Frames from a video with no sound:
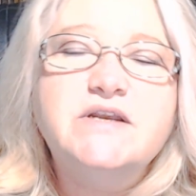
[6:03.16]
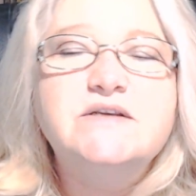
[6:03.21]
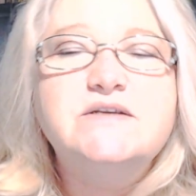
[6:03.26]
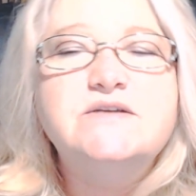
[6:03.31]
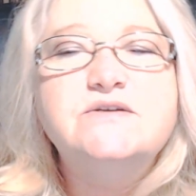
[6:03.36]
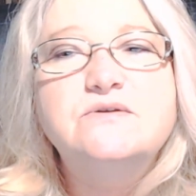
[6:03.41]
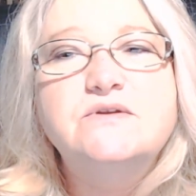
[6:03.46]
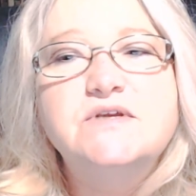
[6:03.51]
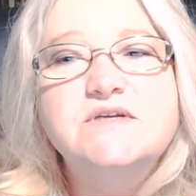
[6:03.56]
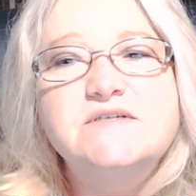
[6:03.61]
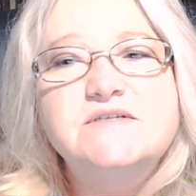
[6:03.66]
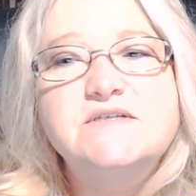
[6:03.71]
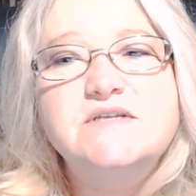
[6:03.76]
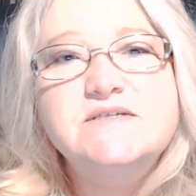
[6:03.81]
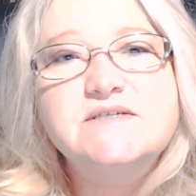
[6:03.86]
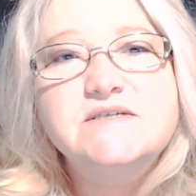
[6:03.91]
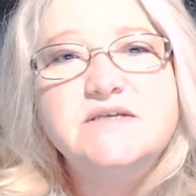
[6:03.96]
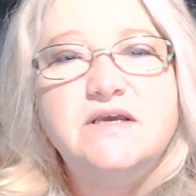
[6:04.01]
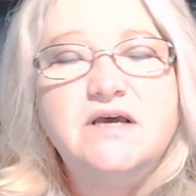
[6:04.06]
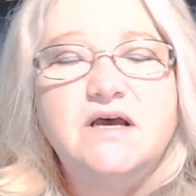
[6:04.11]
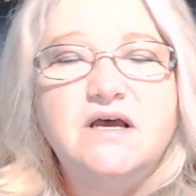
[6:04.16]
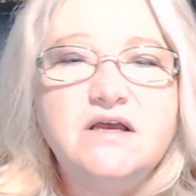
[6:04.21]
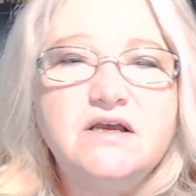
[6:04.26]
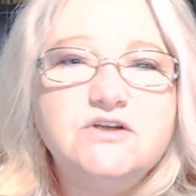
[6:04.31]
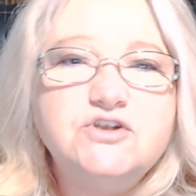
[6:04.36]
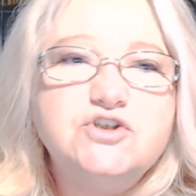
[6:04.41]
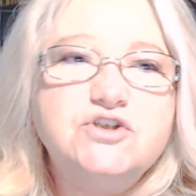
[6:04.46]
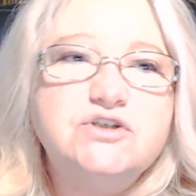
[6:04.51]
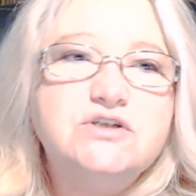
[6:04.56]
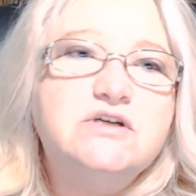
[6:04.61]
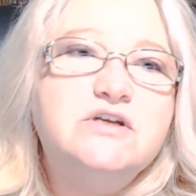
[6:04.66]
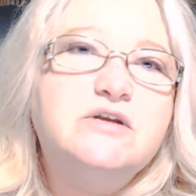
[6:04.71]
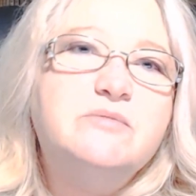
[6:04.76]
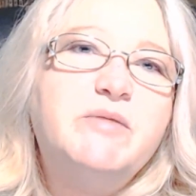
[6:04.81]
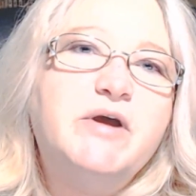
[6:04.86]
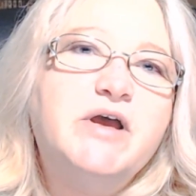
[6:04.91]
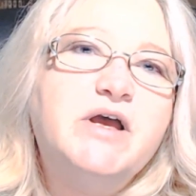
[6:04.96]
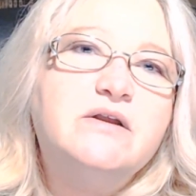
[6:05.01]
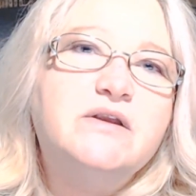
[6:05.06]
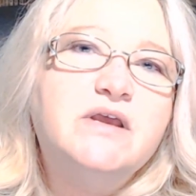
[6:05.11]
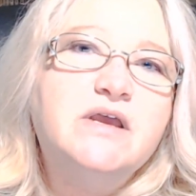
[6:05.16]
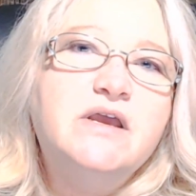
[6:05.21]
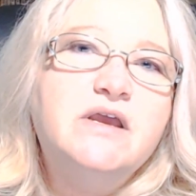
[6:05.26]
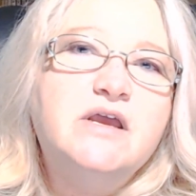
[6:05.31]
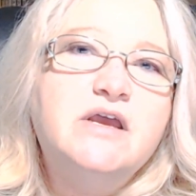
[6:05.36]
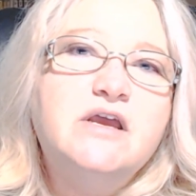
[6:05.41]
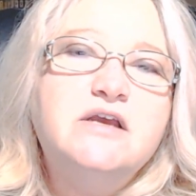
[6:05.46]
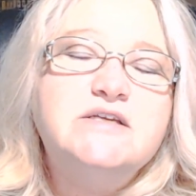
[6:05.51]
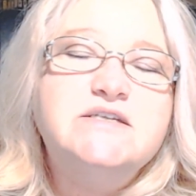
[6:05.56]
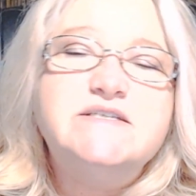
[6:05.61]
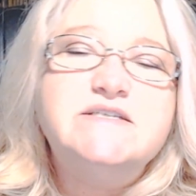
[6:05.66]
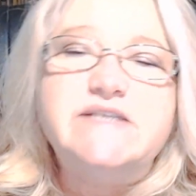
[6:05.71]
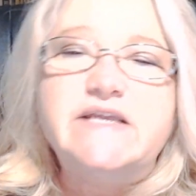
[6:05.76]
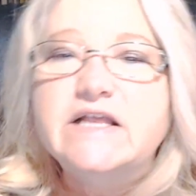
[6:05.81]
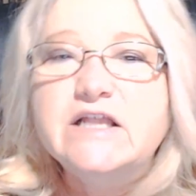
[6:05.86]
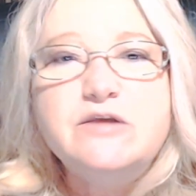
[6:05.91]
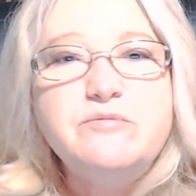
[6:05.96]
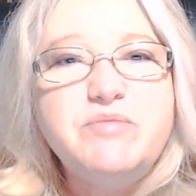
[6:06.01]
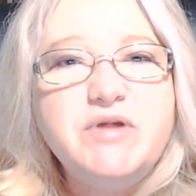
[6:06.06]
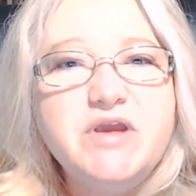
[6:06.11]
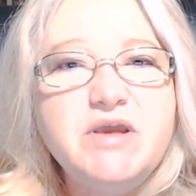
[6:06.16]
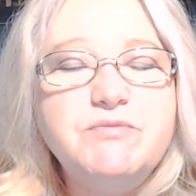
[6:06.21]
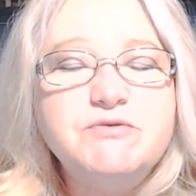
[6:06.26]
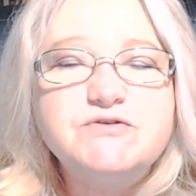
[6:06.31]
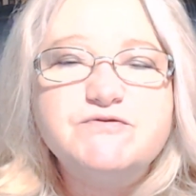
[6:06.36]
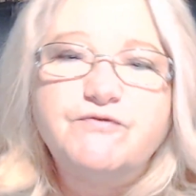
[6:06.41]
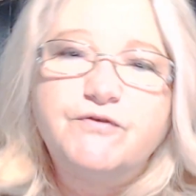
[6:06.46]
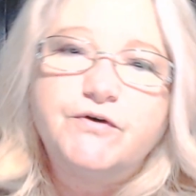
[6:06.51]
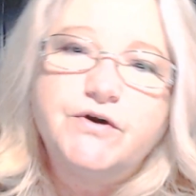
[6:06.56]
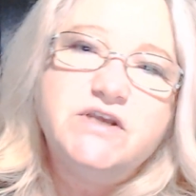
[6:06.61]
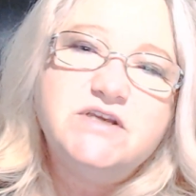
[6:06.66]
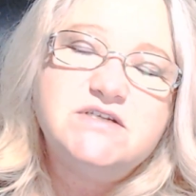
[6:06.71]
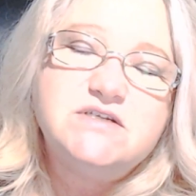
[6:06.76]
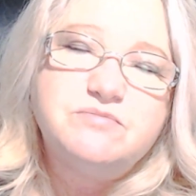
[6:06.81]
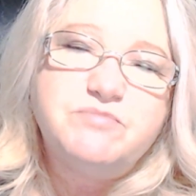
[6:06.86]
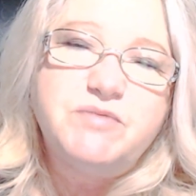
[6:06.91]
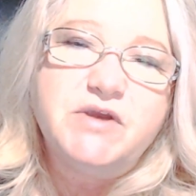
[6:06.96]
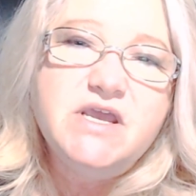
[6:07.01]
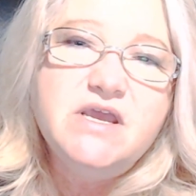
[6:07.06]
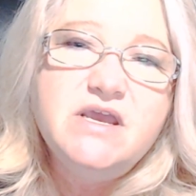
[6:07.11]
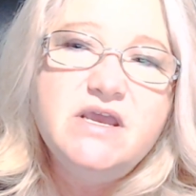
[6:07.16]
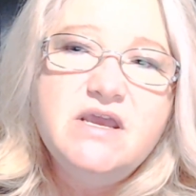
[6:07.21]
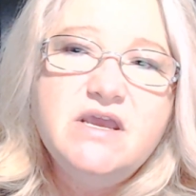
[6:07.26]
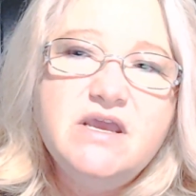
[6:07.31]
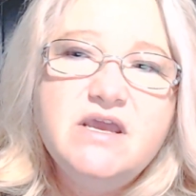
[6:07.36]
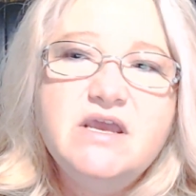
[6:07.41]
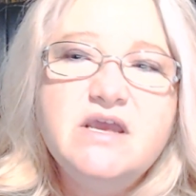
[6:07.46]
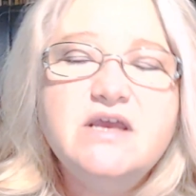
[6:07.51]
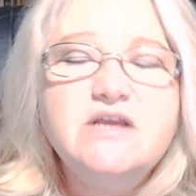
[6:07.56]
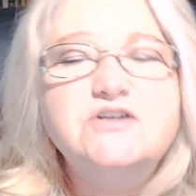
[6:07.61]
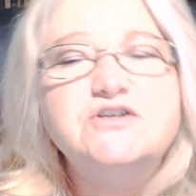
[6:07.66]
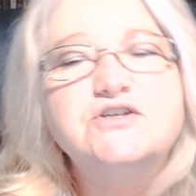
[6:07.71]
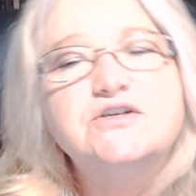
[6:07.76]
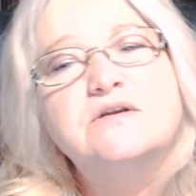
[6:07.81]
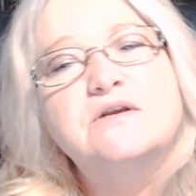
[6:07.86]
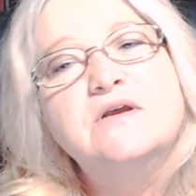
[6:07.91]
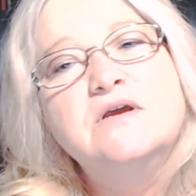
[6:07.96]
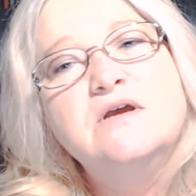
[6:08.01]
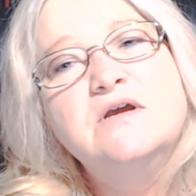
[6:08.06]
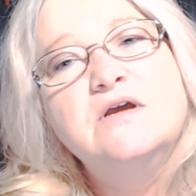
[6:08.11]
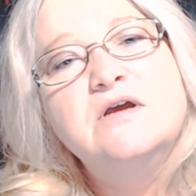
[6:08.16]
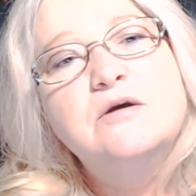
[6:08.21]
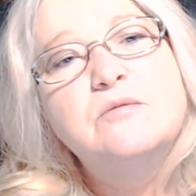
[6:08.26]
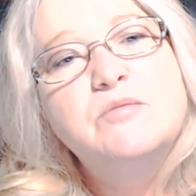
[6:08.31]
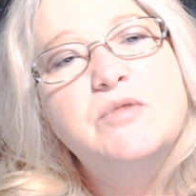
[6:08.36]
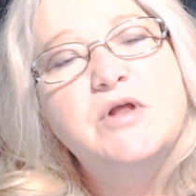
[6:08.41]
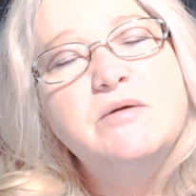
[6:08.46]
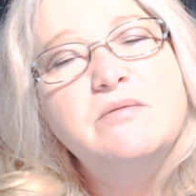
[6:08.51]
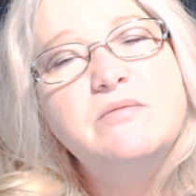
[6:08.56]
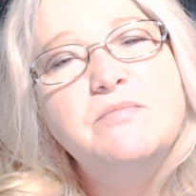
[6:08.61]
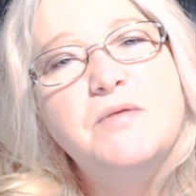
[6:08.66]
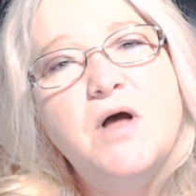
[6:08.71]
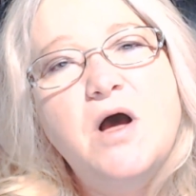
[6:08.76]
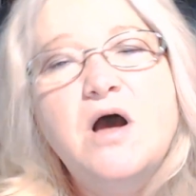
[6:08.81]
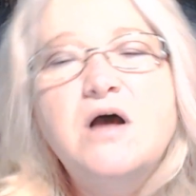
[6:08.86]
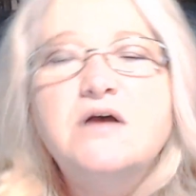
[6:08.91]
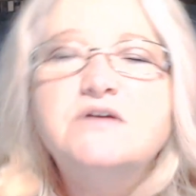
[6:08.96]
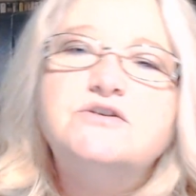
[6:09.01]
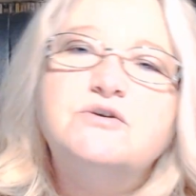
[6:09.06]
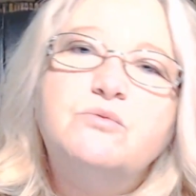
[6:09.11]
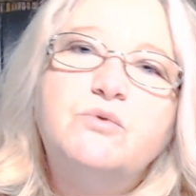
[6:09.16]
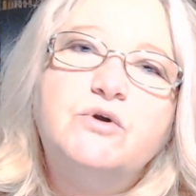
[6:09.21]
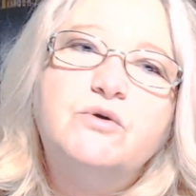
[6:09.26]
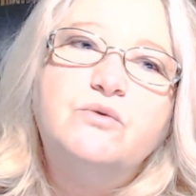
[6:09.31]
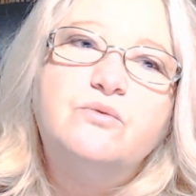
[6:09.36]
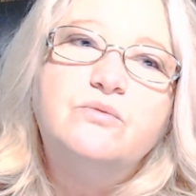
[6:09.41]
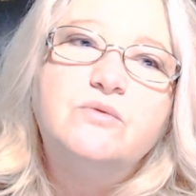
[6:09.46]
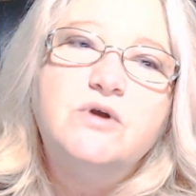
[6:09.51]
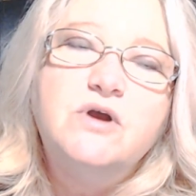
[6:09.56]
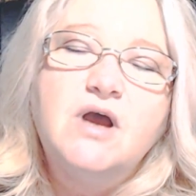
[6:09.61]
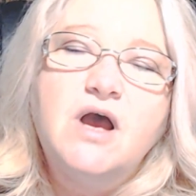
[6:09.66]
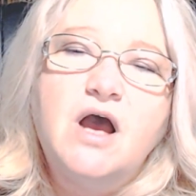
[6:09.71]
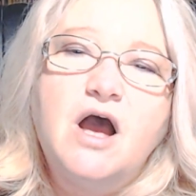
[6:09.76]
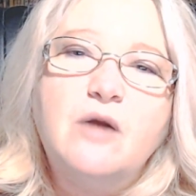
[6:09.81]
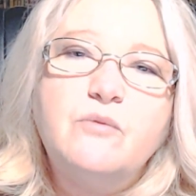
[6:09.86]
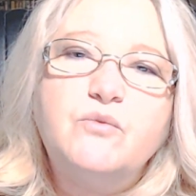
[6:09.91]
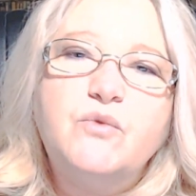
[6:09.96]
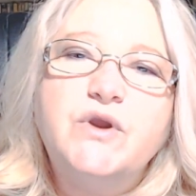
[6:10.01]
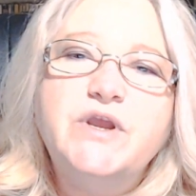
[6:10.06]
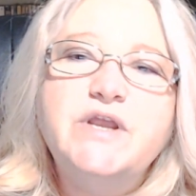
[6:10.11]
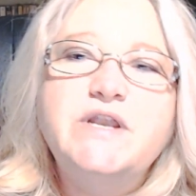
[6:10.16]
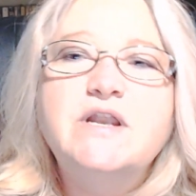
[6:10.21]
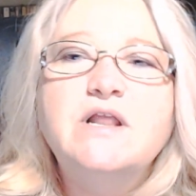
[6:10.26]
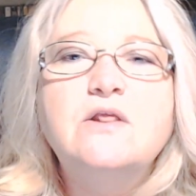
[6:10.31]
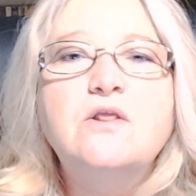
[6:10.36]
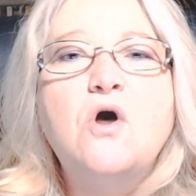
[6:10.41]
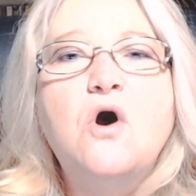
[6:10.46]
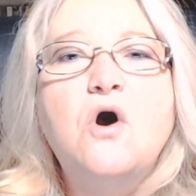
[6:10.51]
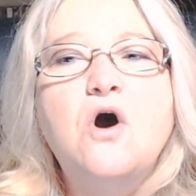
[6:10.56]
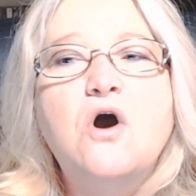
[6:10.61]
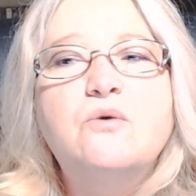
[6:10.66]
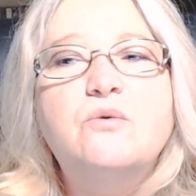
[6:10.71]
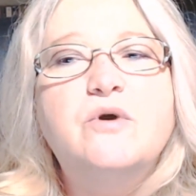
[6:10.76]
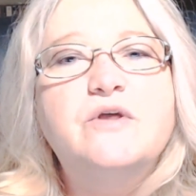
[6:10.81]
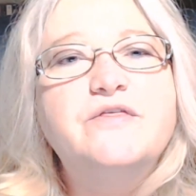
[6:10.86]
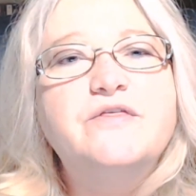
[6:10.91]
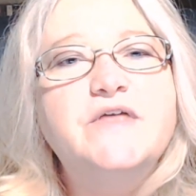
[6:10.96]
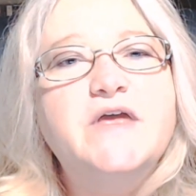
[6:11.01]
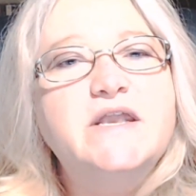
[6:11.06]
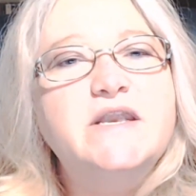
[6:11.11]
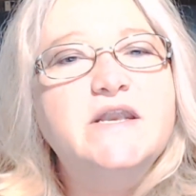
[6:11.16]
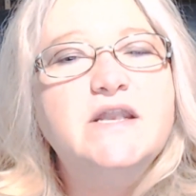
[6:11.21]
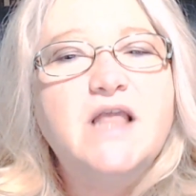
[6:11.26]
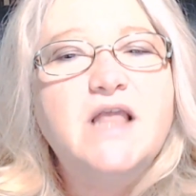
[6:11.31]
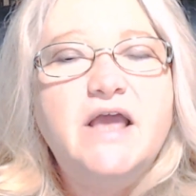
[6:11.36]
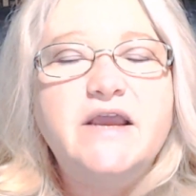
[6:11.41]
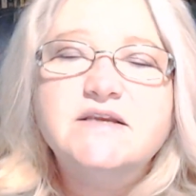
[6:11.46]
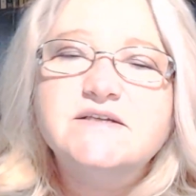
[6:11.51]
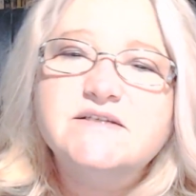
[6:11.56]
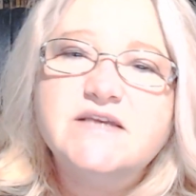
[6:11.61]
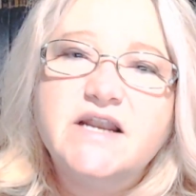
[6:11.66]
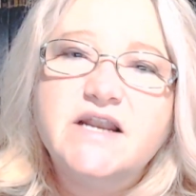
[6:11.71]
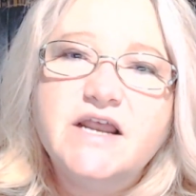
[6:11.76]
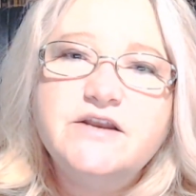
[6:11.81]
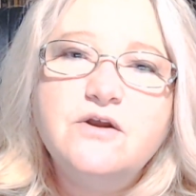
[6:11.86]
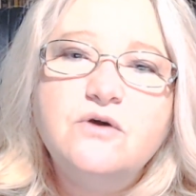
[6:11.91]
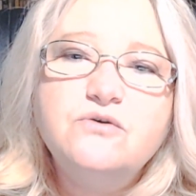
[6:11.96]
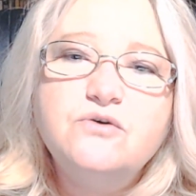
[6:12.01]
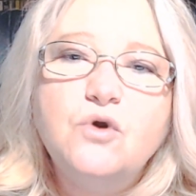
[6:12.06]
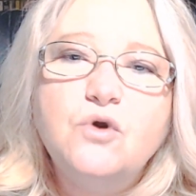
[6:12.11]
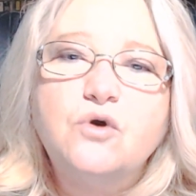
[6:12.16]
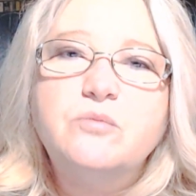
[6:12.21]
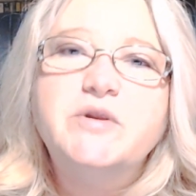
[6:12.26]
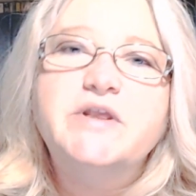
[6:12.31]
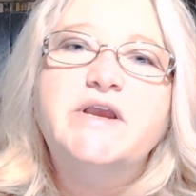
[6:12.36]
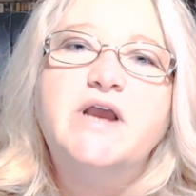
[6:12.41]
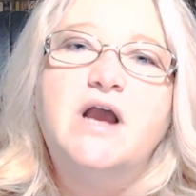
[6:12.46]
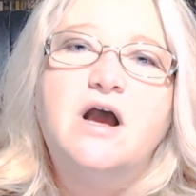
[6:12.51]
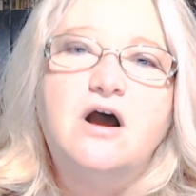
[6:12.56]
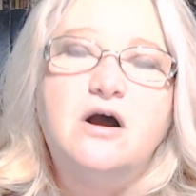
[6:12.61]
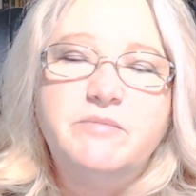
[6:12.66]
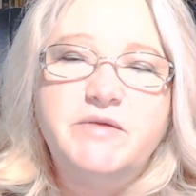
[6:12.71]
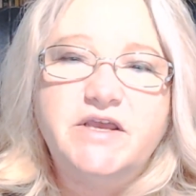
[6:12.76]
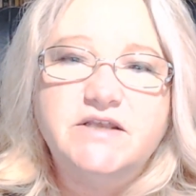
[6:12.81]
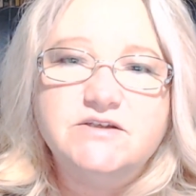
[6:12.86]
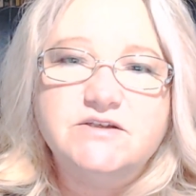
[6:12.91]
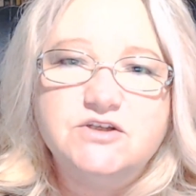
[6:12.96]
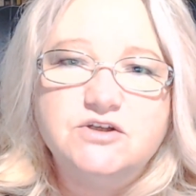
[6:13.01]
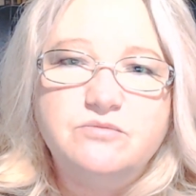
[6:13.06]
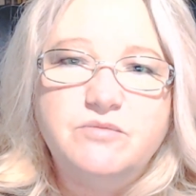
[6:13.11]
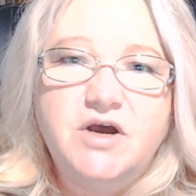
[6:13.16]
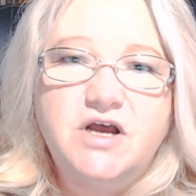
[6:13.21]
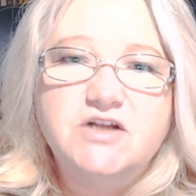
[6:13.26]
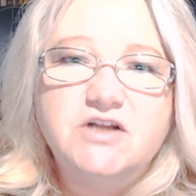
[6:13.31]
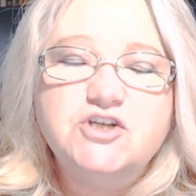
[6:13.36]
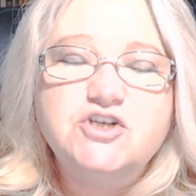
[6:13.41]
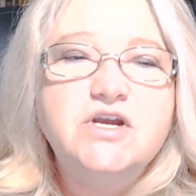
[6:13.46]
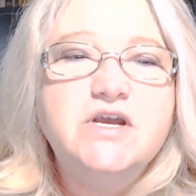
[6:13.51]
this discussion about stealing people's free speech and blah, blah, blah. And so I'm reading along with it. And like I said, I don't normally comment too much.